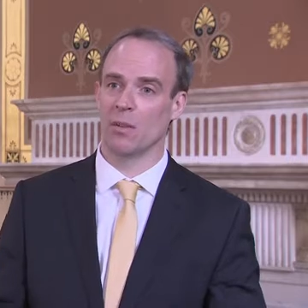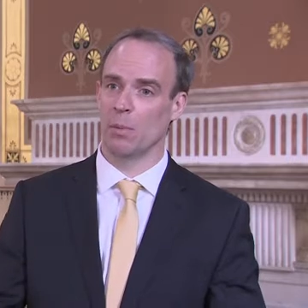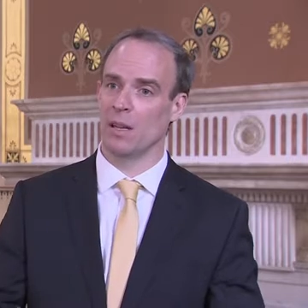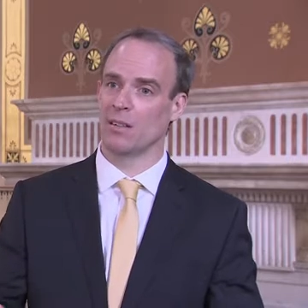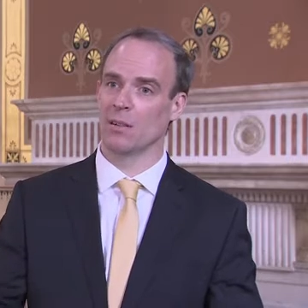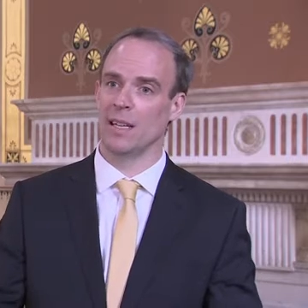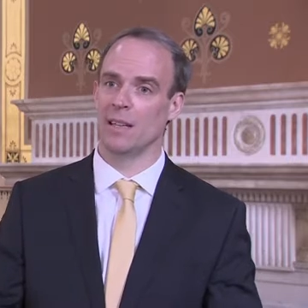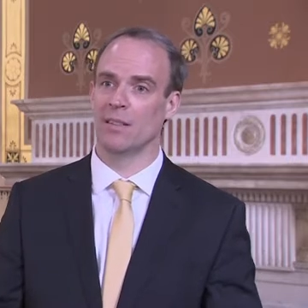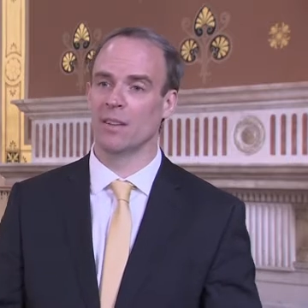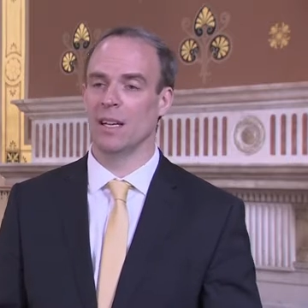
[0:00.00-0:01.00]
and political
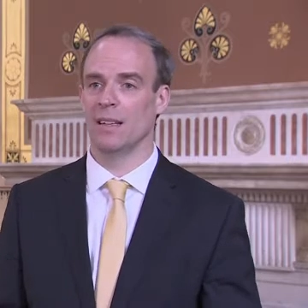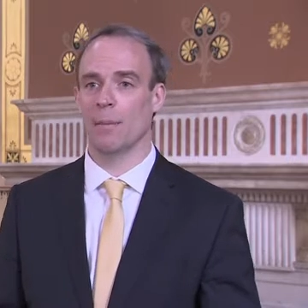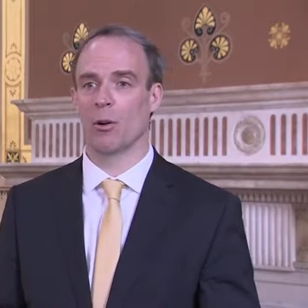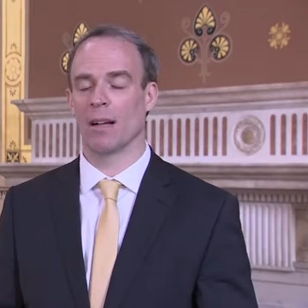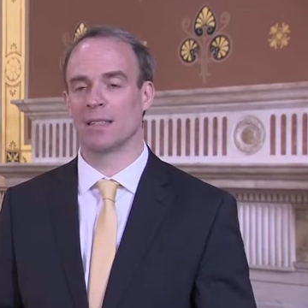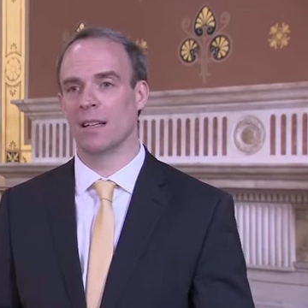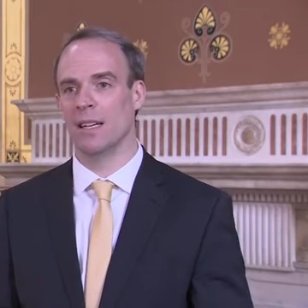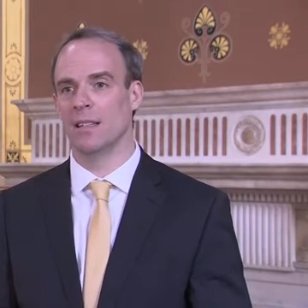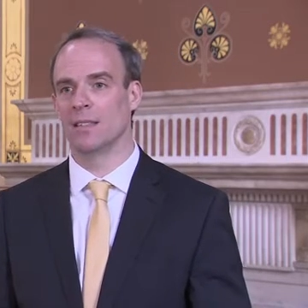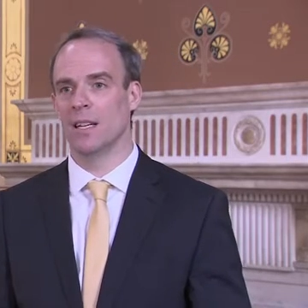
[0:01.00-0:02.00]
leaders, democratic
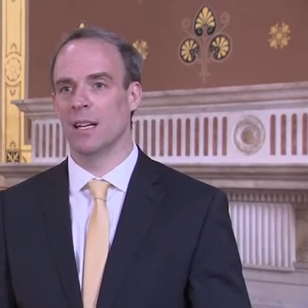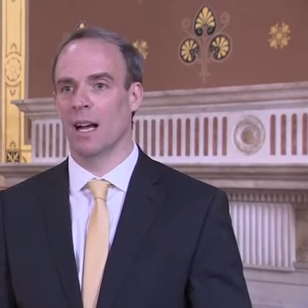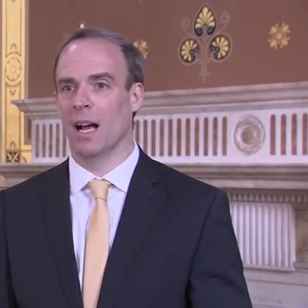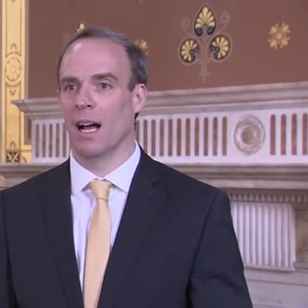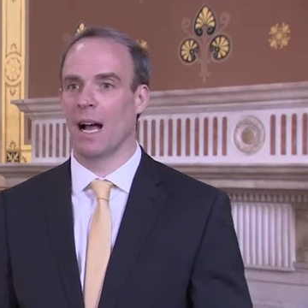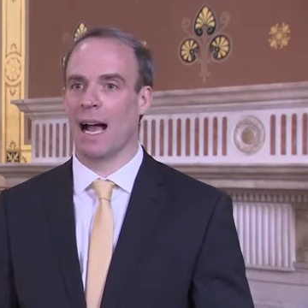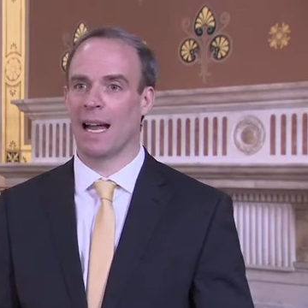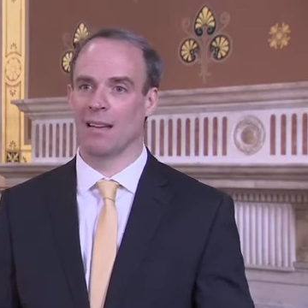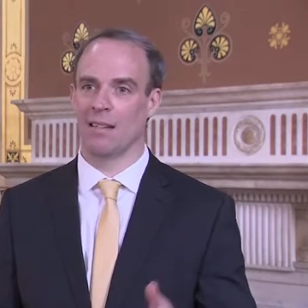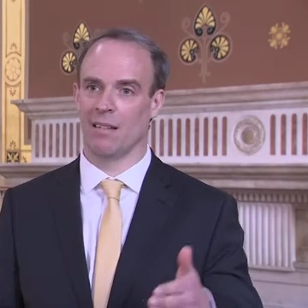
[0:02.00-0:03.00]
leaders,
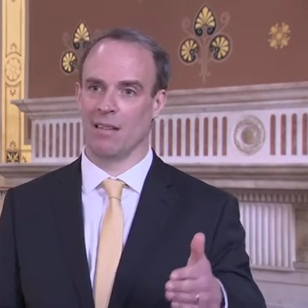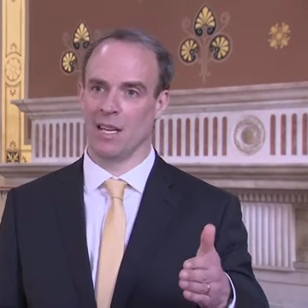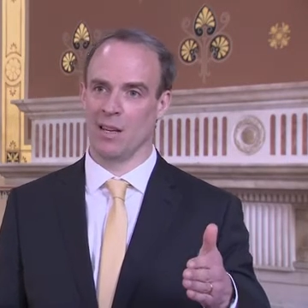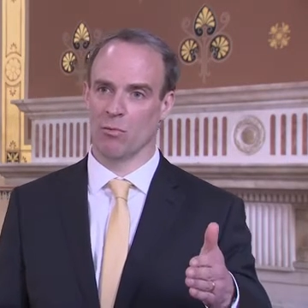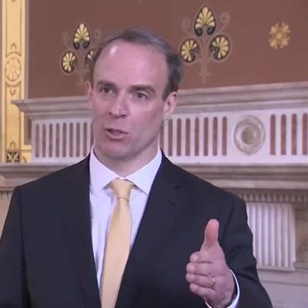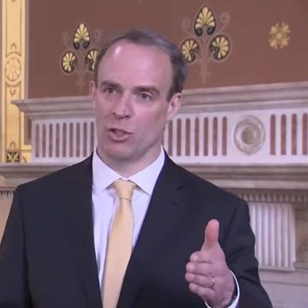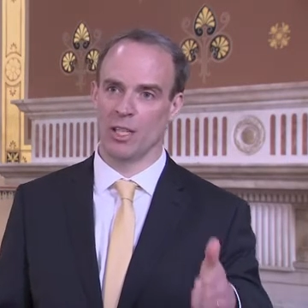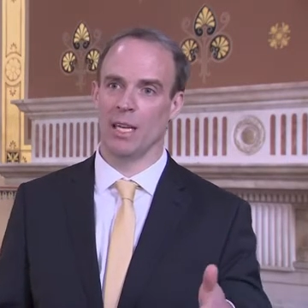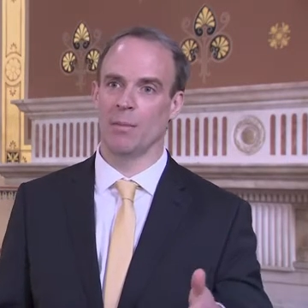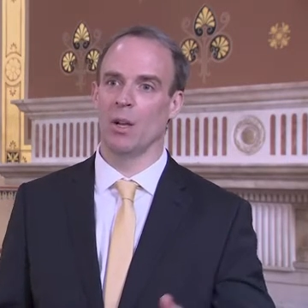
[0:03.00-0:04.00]
and the
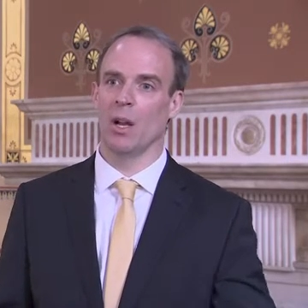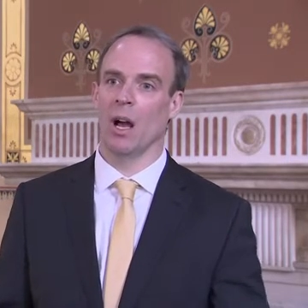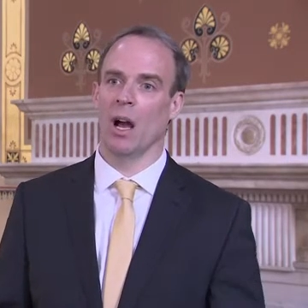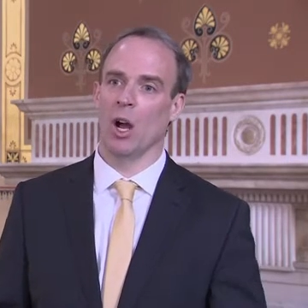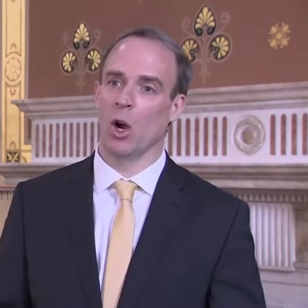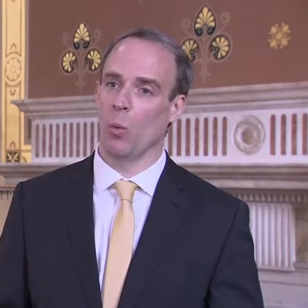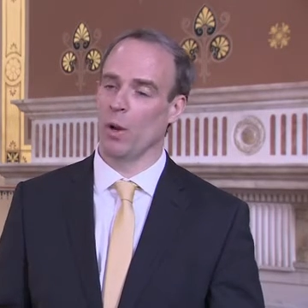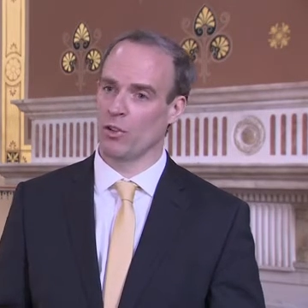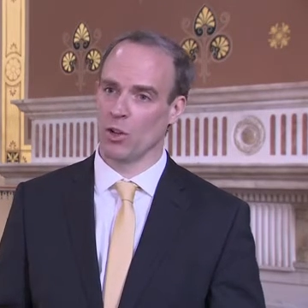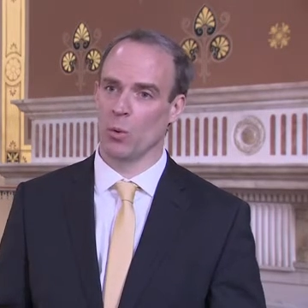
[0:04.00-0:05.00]
regime who
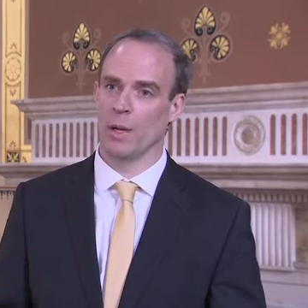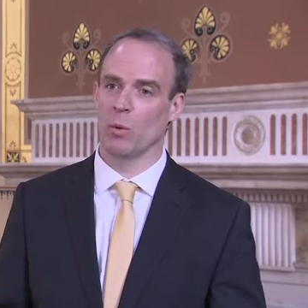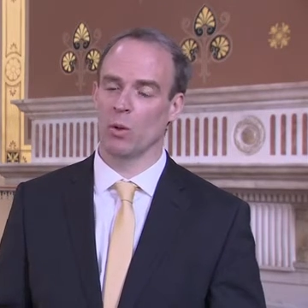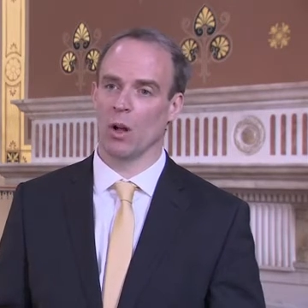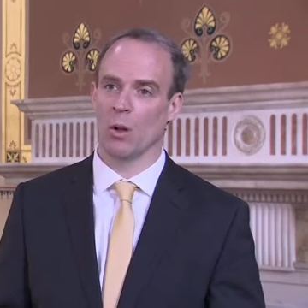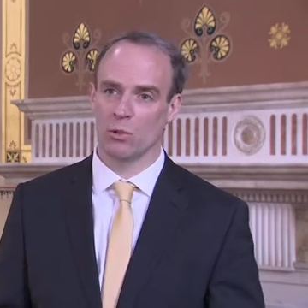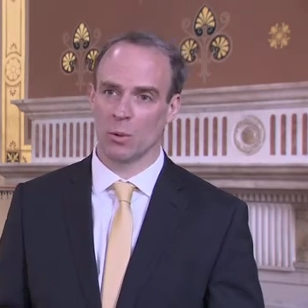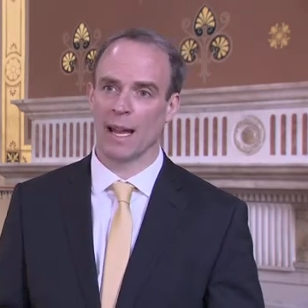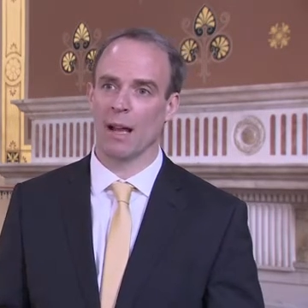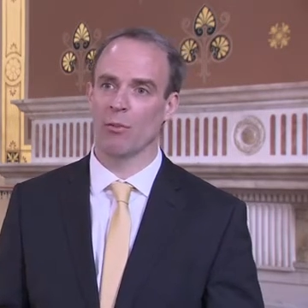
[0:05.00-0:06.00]
we will hold to
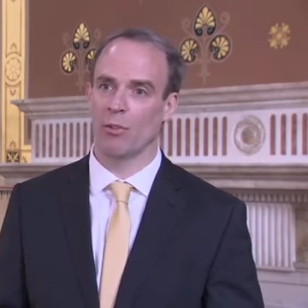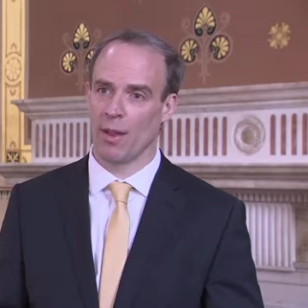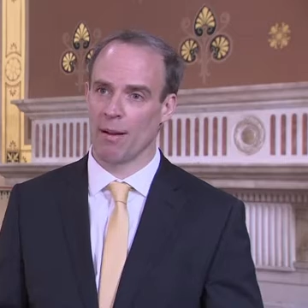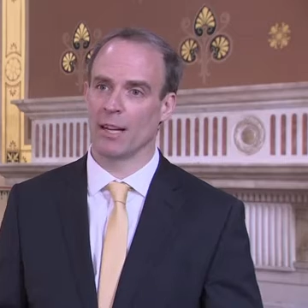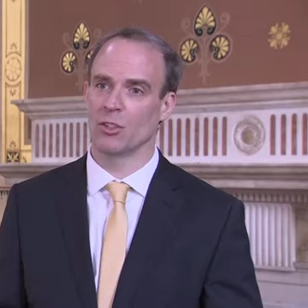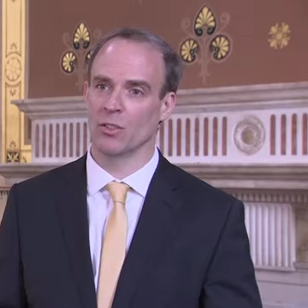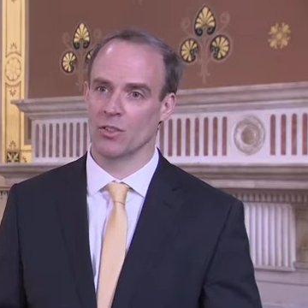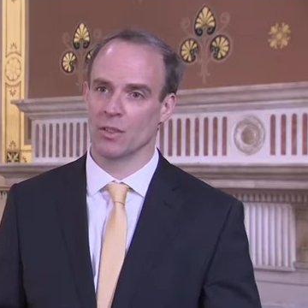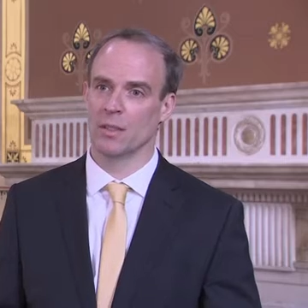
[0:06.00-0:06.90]
account for their actions.